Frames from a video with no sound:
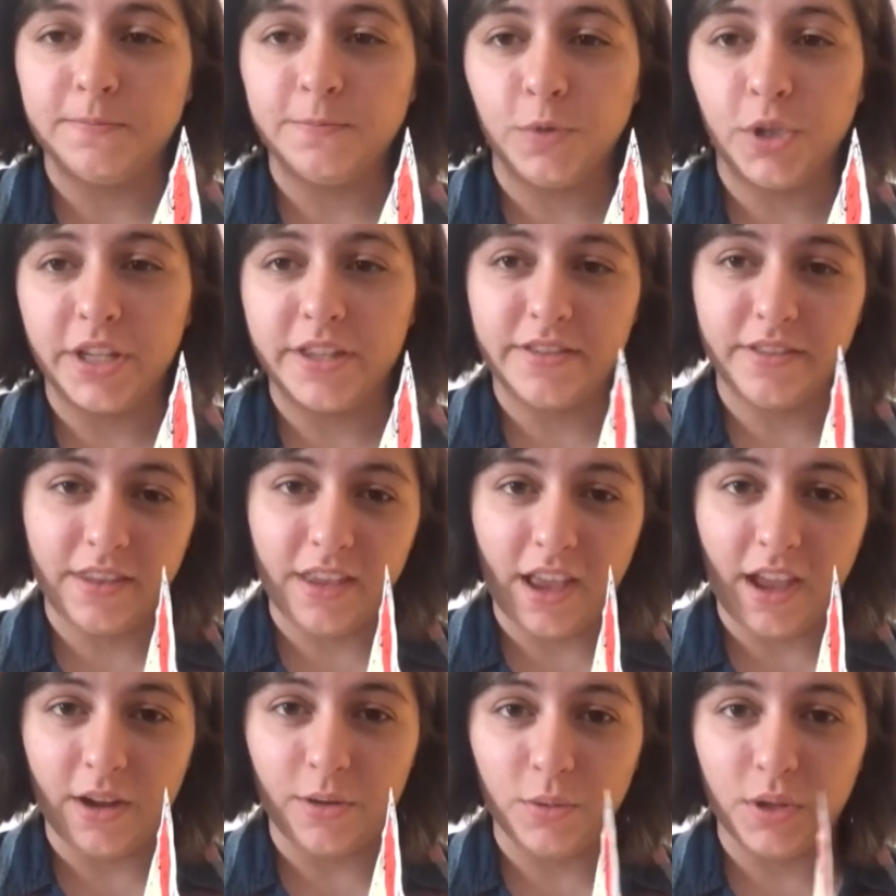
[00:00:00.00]

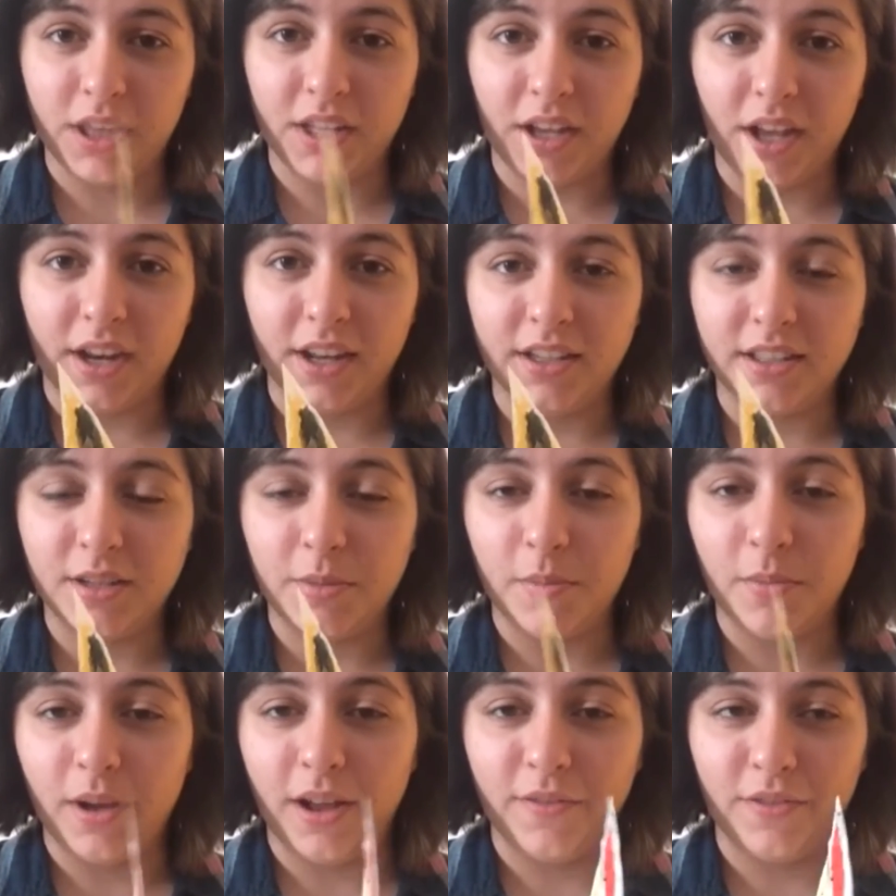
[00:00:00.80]
recently I really got
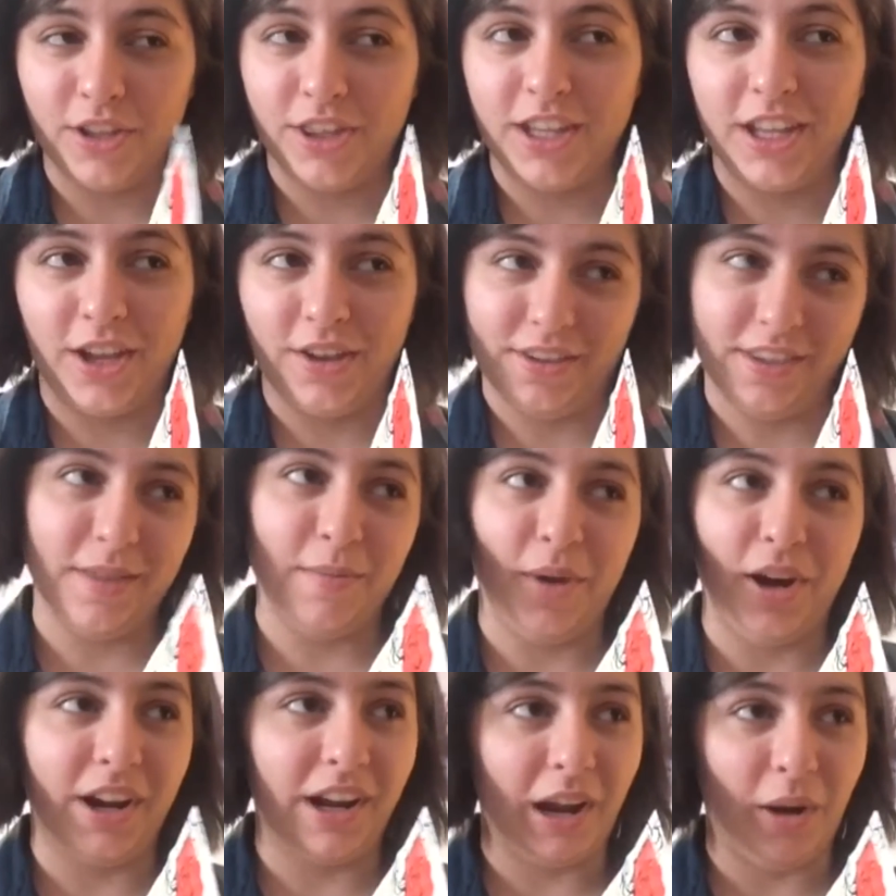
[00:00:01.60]
into everything else
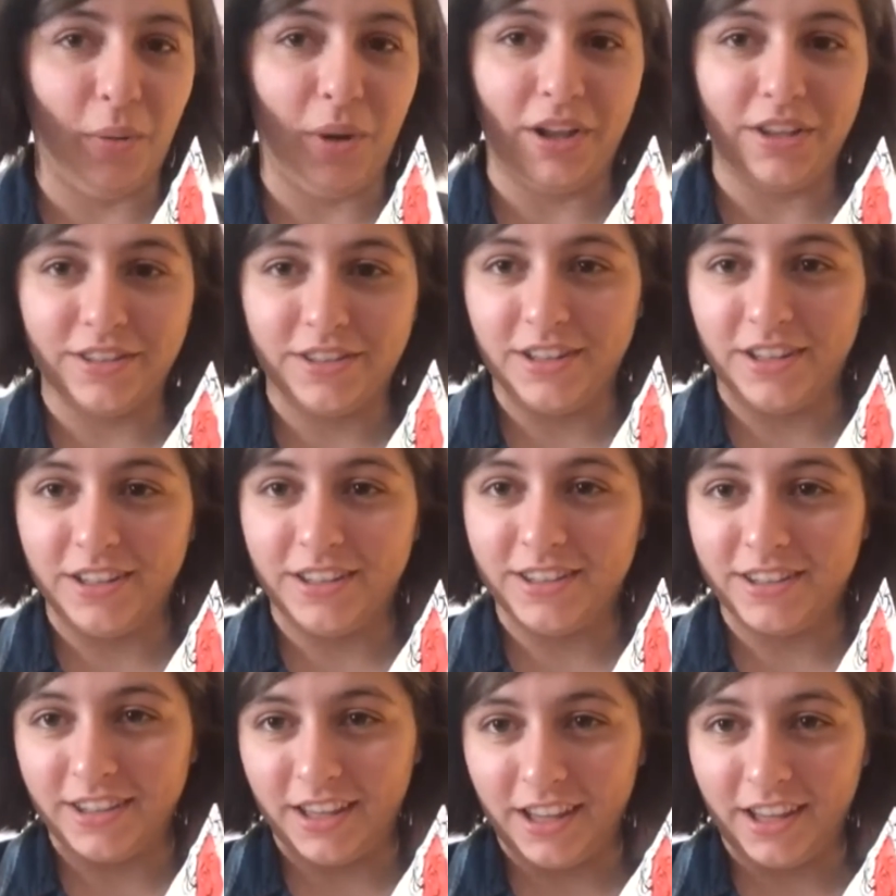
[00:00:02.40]
that Mary Kate Wiles
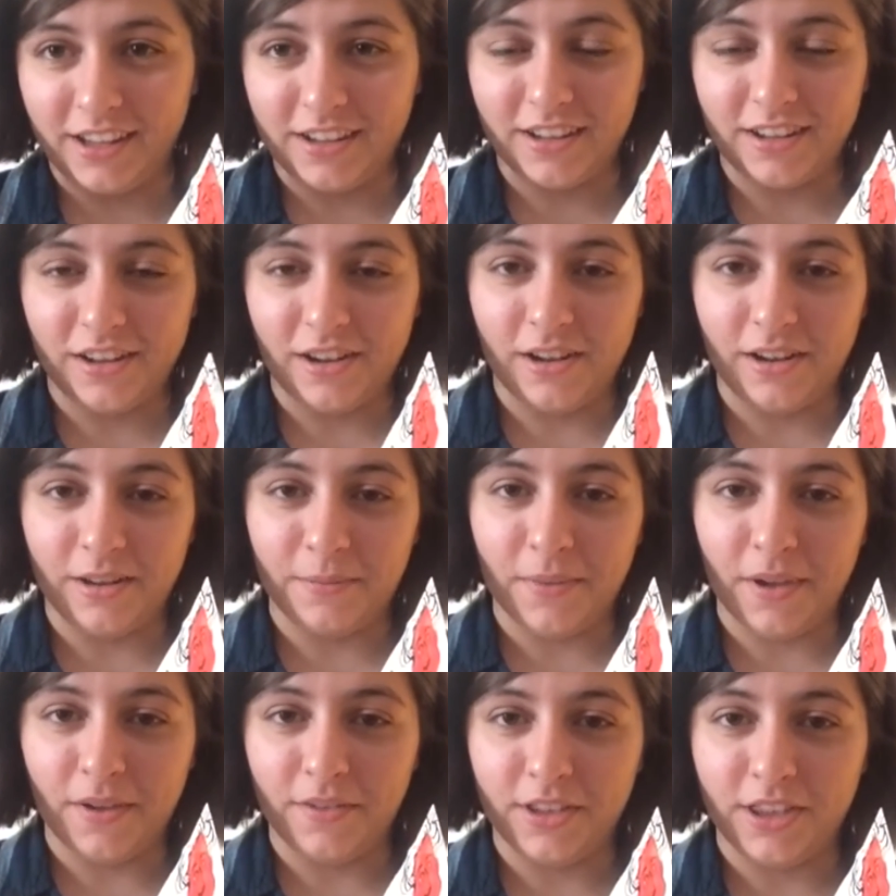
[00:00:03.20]
does, like
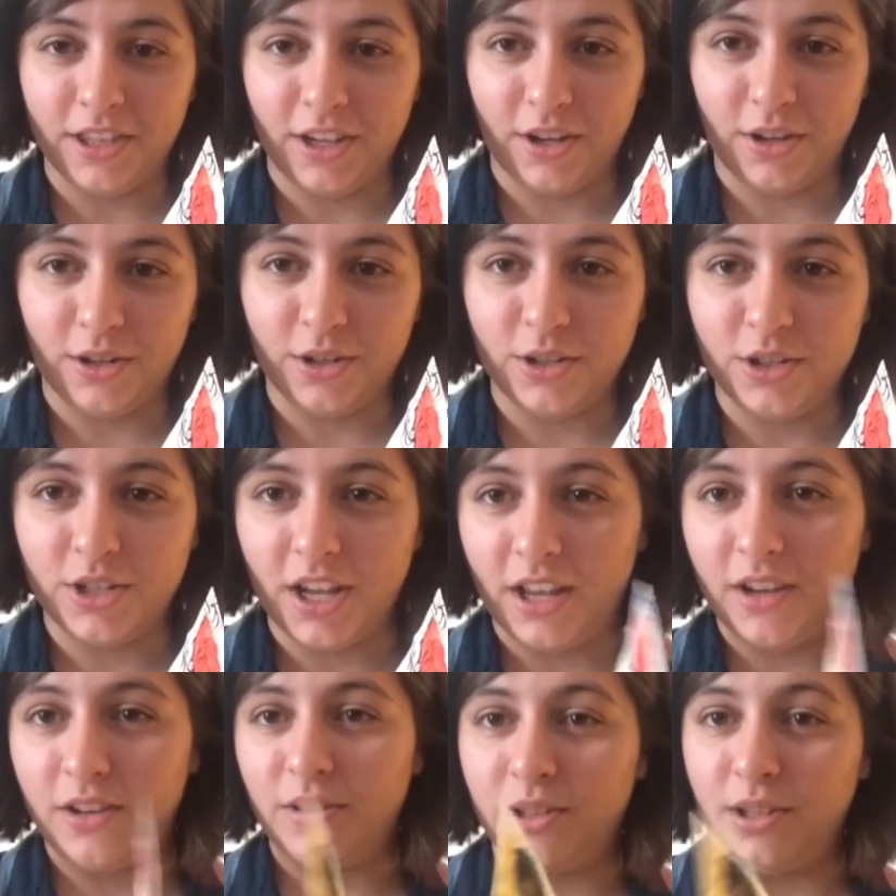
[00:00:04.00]
everything on her
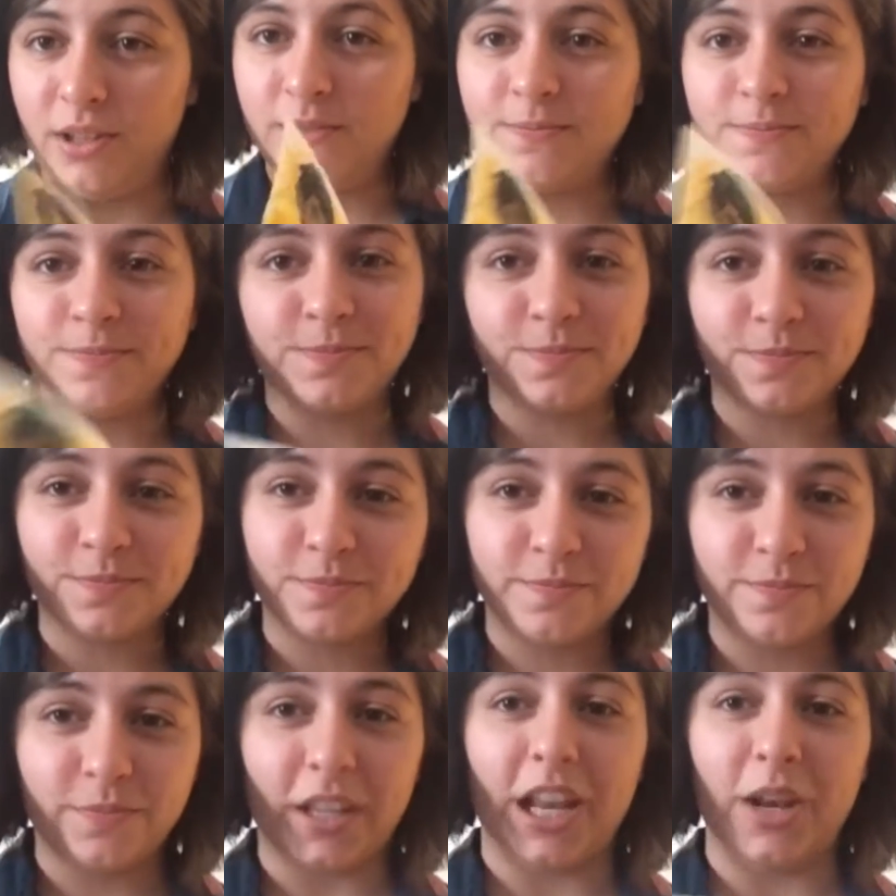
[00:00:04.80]
channel, and
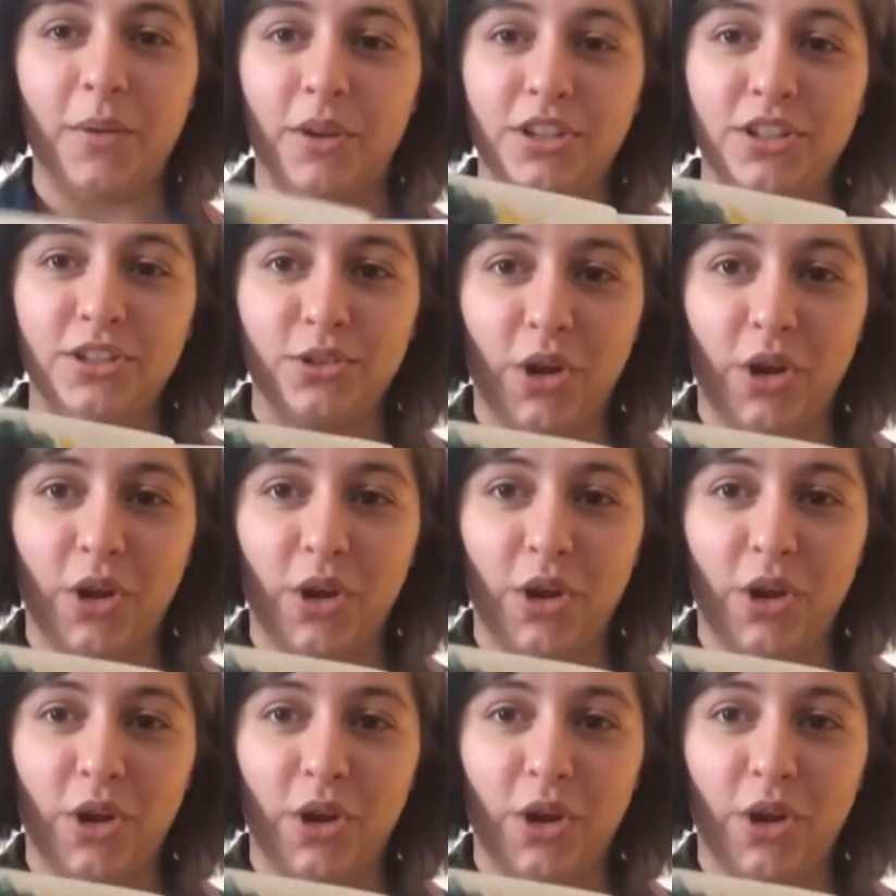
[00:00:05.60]
anyway, she's